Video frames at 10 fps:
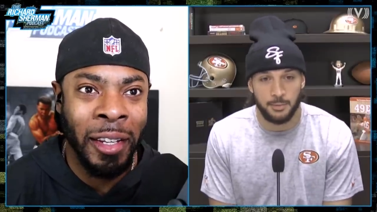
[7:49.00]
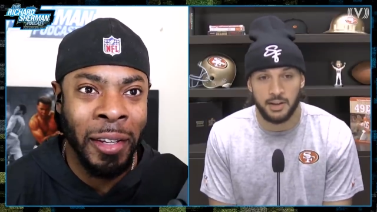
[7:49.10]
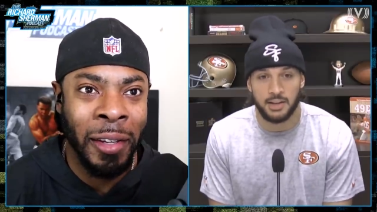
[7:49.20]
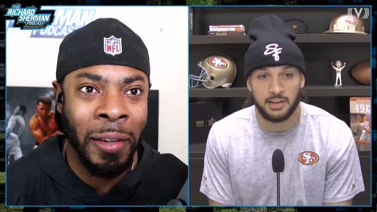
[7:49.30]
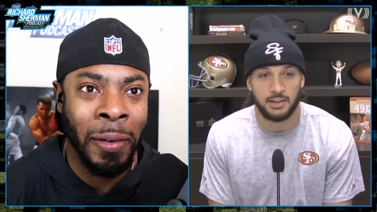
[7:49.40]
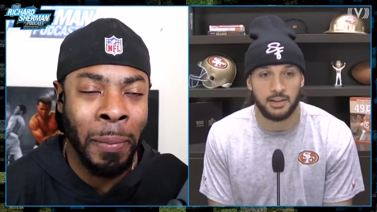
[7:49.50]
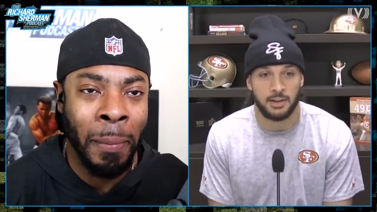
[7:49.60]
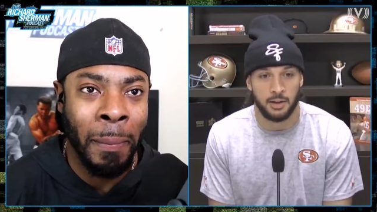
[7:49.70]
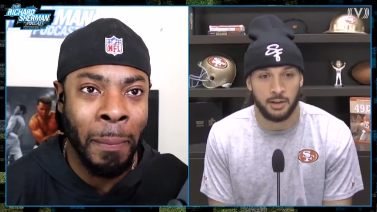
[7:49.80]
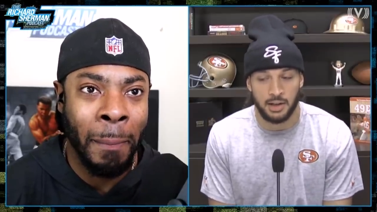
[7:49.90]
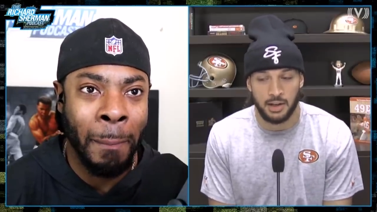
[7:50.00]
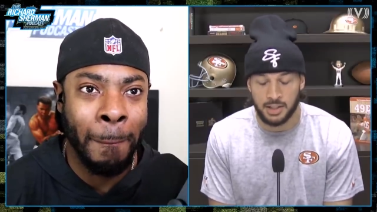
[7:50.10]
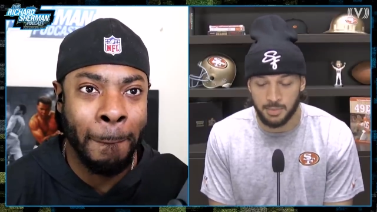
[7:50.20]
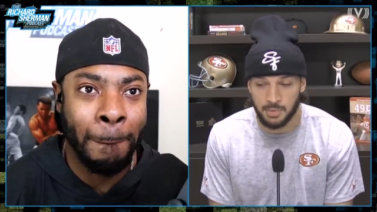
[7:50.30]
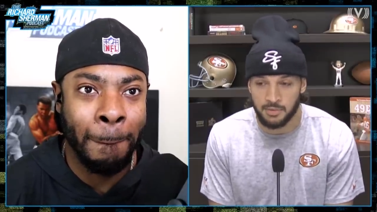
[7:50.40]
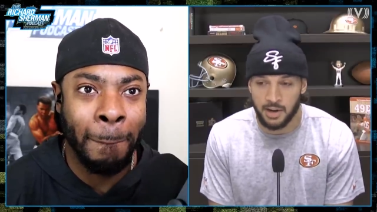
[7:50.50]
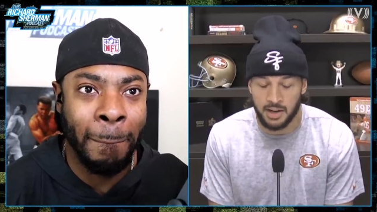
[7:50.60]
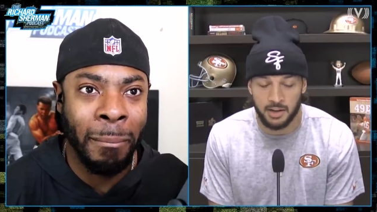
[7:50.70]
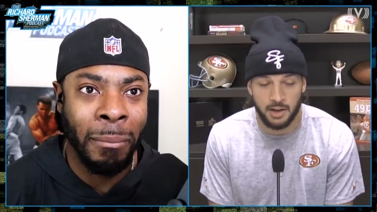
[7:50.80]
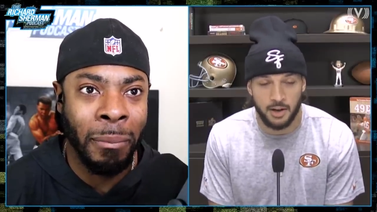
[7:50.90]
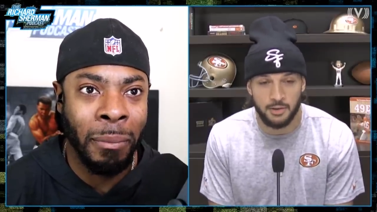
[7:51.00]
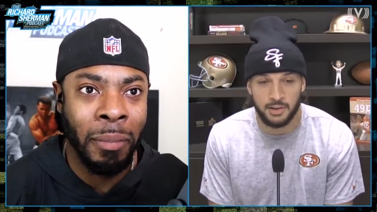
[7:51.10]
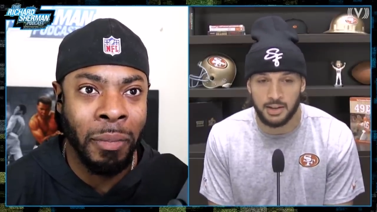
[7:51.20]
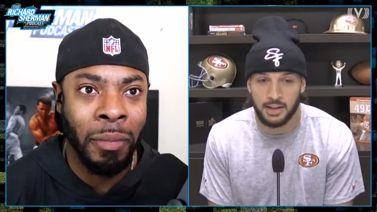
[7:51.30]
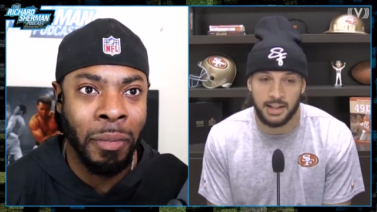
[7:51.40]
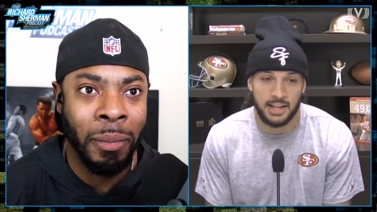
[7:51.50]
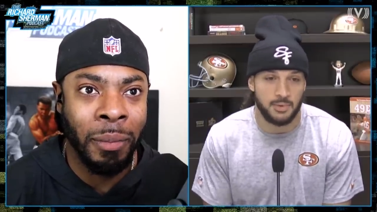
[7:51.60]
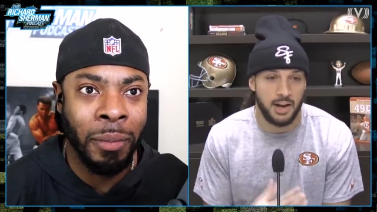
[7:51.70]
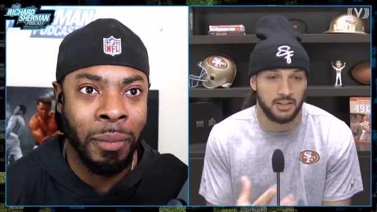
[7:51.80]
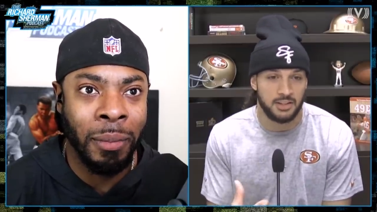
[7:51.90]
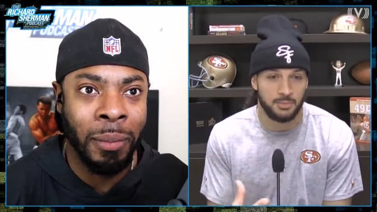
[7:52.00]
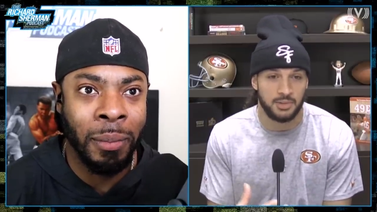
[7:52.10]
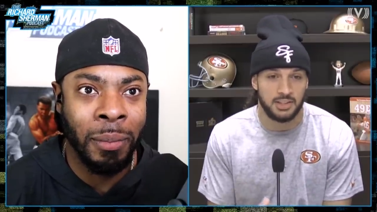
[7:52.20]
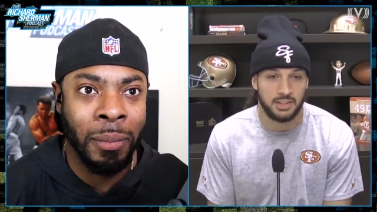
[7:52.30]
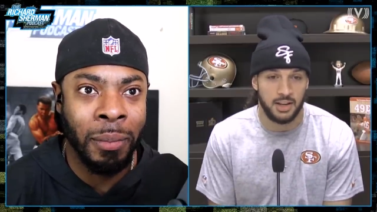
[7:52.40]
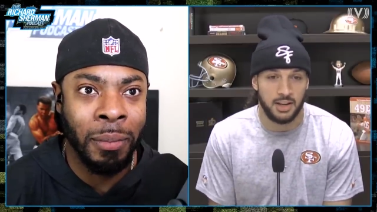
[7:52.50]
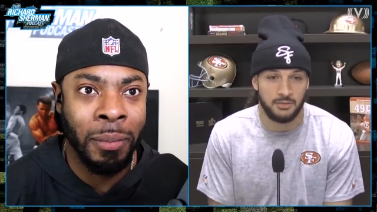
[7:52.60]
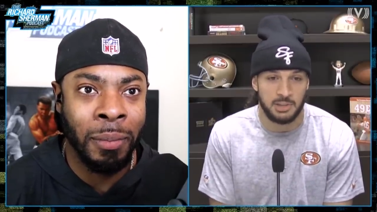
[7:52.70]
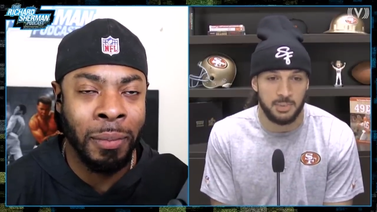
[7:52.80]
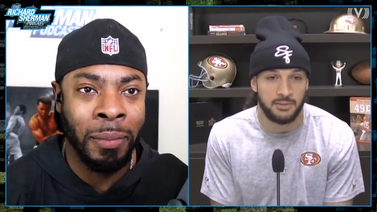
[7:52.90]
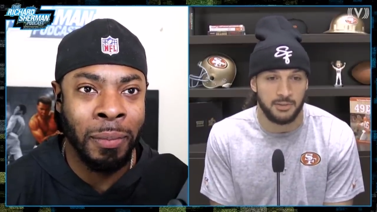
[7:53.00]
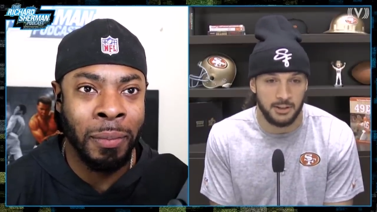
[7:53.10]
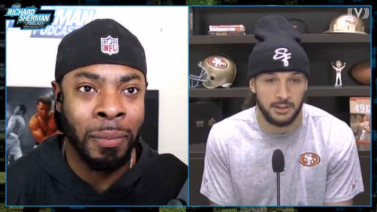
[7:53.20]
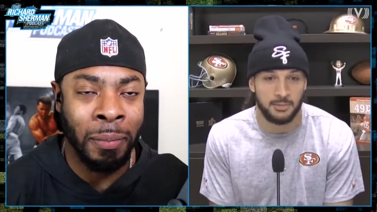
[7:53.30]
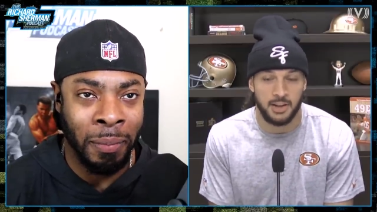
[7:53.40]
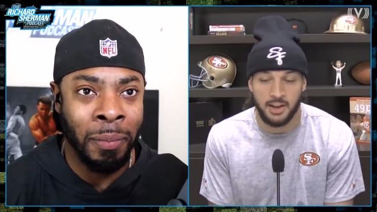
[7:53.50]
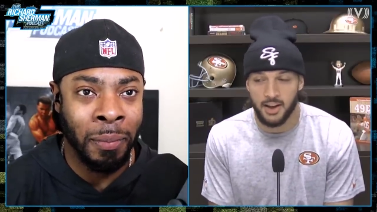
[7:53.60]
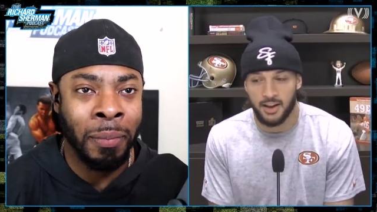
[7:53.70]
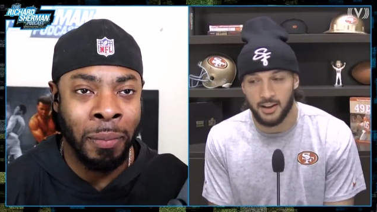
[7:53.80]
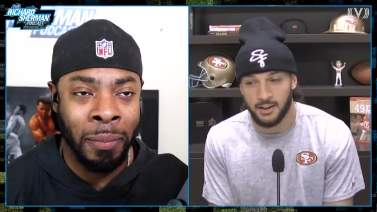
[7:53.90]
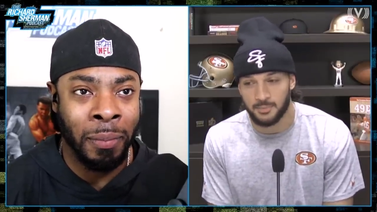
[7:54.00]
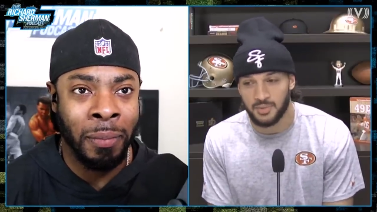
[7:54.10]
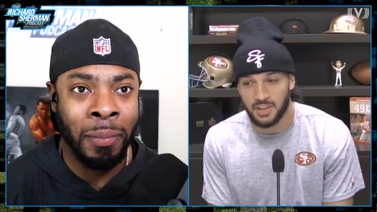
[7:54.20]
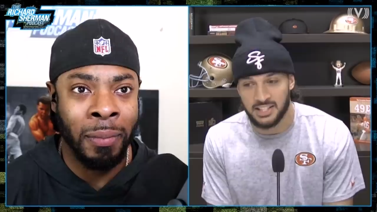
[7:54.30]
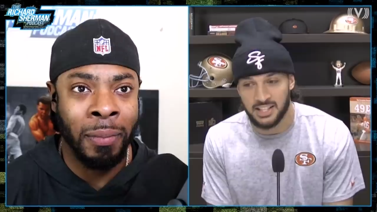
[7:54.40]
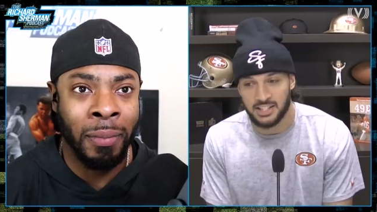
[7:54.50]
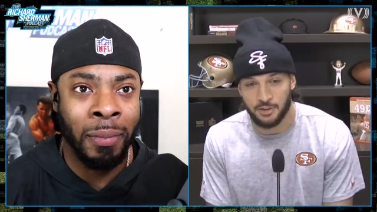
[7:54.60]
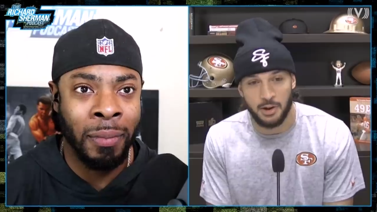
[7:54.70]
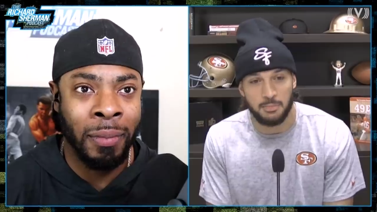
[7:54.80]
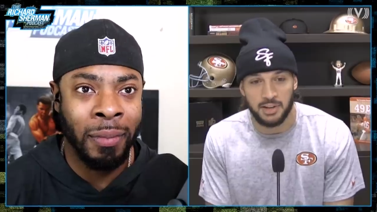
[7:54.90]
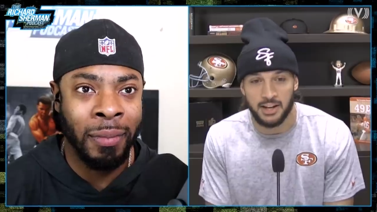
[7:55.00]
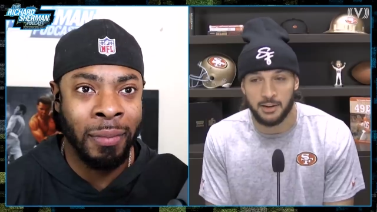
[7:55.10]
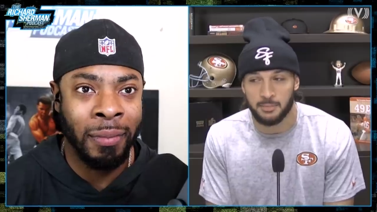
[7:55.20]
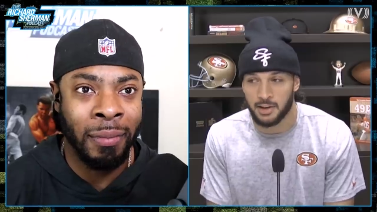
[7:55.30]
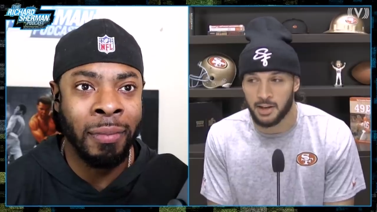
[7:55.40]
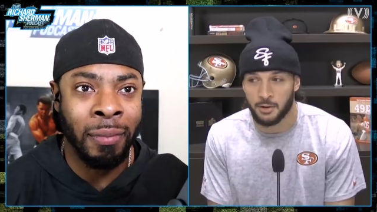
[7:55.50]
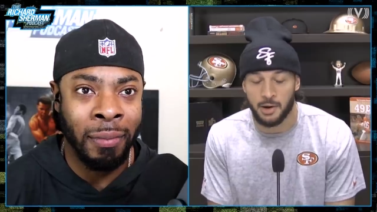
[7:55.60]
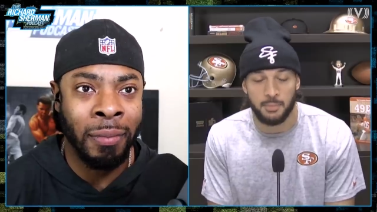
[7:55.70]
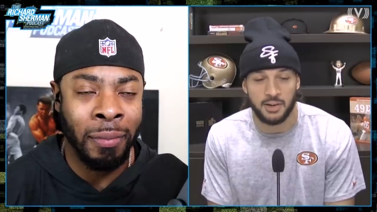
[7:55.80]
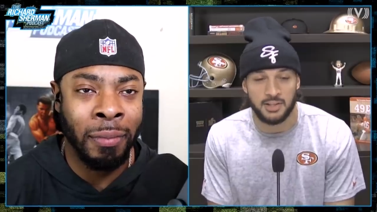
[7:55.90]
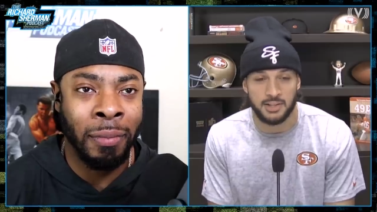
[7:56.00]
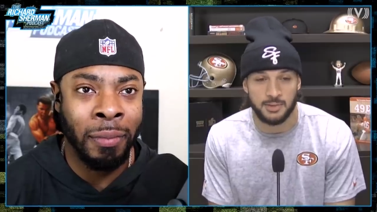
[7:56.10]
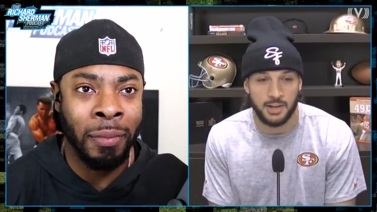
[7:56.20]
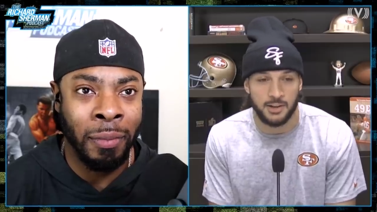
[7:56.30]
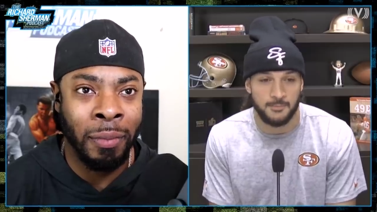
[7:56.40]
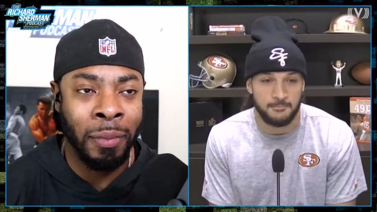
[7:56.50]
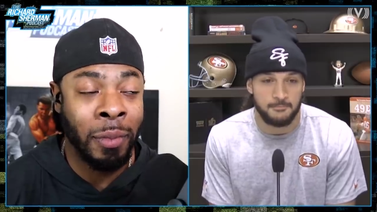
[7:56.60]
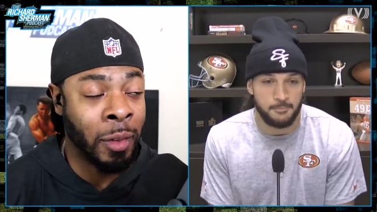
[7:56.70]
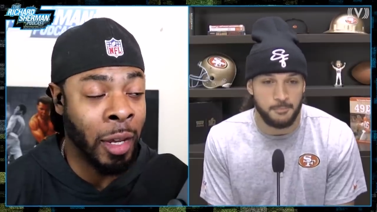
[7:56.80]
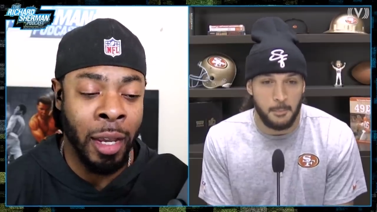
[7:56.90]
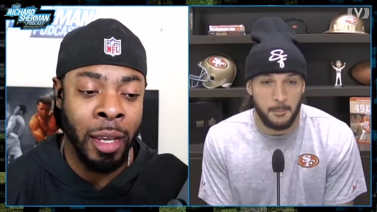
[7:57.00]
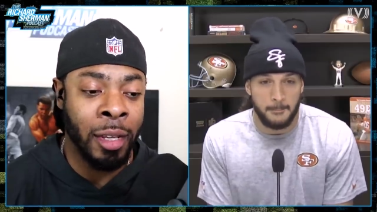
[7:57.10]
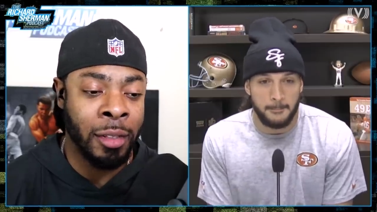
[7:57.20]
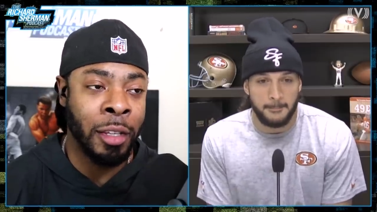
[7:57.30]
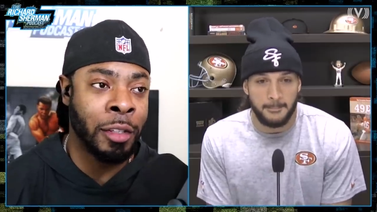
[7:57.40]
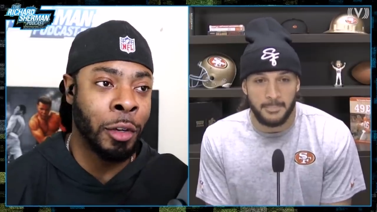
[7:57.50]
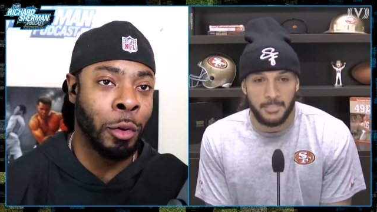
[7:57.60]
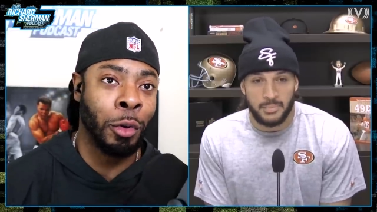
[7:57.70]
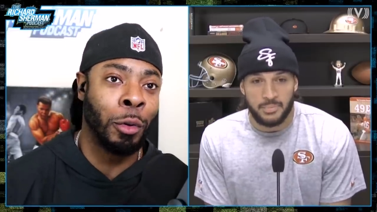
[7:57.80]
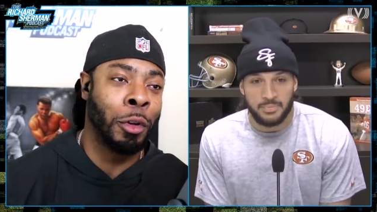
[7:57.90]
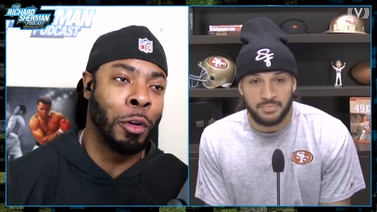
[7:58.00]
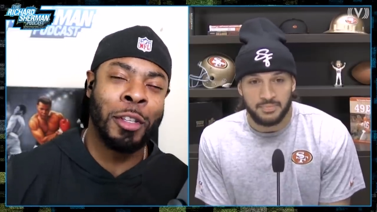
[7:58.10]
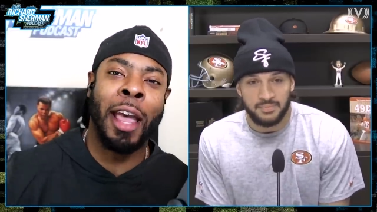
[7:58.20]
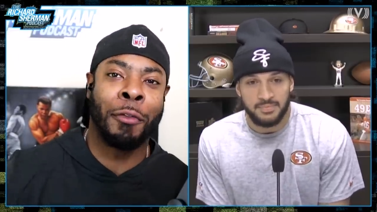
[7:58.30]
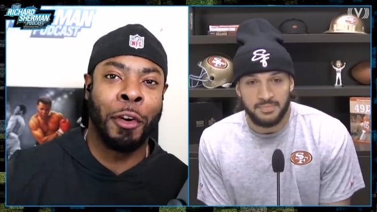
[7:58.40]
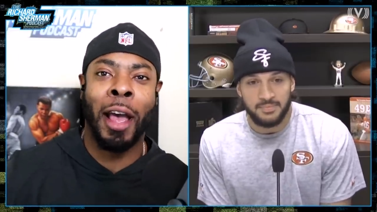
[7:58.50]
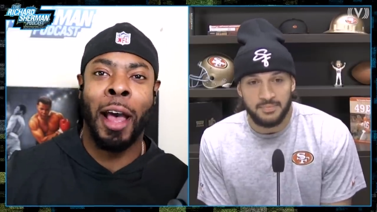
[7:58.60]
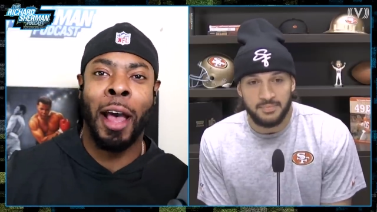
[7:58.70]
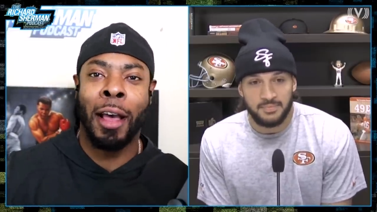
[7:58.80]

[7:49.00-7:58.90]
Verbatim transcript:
Speaker 1: week, you know, be ready to go, and and that's why I have so much uh, respect for him. Uh, he's such a great
Speaker 2: player, but a great person as well. Yeah, he is. He's a cool dude. You know, Stanford guys,